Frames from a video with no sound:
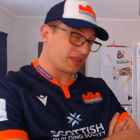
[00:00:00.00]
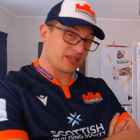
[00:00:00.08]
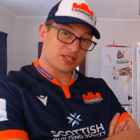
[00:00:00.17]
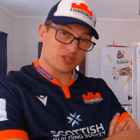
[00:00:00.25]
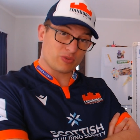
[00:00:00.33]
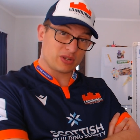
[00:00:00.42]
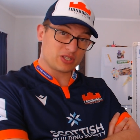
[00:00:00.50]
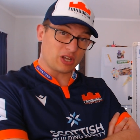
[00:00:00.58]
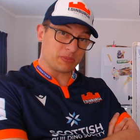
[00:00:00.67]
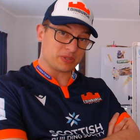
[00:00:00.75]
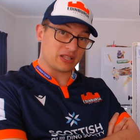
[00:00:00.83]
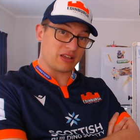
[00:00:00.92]
these three
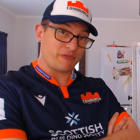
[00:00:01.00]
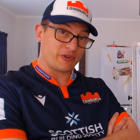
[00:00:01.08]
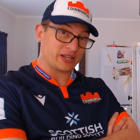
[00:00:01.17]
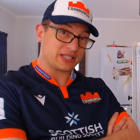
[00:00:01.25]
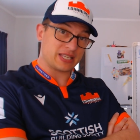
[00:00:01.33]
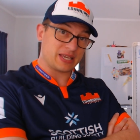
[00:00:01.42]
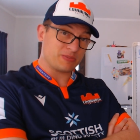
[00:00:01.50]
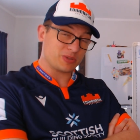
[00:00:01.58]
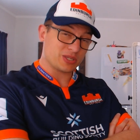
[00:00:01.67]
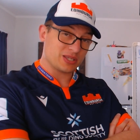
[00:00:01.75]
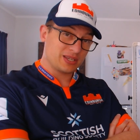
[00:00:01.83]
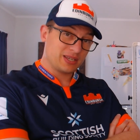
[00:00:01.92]
top South African
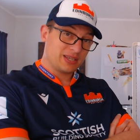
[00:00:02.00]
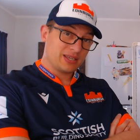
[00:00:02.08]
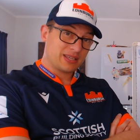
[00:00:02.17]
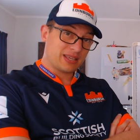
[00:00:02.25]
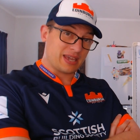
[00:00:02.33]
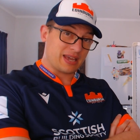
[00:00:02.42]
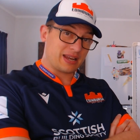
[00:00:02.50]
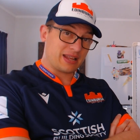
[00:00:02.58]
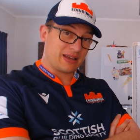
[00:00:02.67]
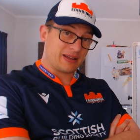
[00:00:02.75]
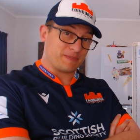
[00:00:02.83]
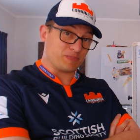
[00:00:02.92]
teams can
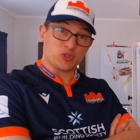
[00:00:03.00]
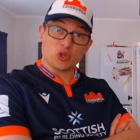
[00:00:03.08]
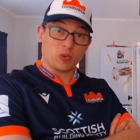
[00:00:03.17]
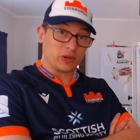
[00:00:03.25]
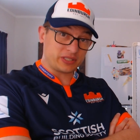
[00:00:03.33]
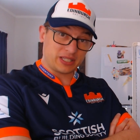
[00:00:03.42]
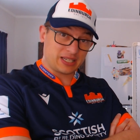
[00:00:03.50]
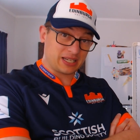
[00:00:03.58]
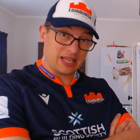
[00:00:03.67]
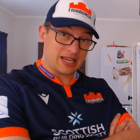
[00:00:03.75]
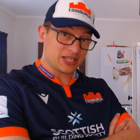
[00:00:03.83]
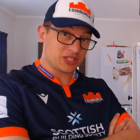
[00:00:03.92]
uh, do what they did
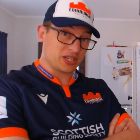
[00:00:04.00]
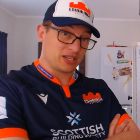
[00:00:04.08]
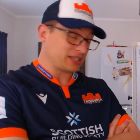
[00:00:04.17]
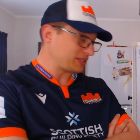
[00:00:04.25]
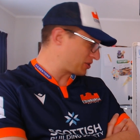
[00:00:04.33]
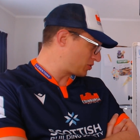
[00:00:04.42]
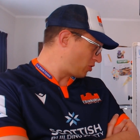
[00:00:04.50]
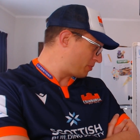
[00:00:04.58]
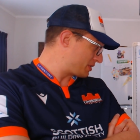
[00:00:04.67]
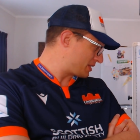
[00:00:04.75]
last year, like the Stormers